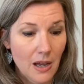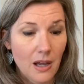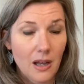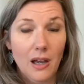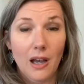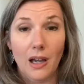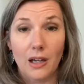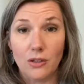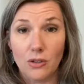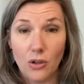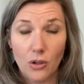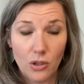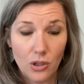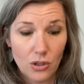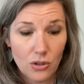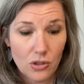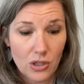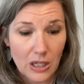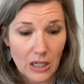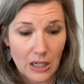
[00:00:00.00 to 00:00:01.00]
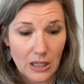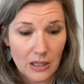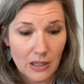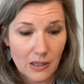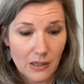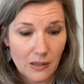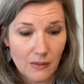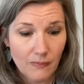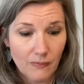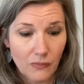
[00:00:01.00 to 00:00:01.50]
I know your
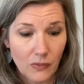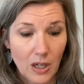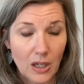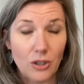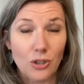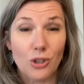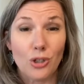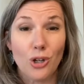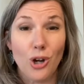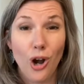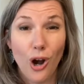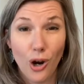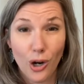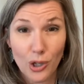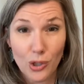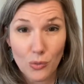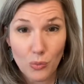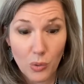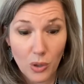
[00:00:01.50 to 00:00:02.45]
deeds, and your hard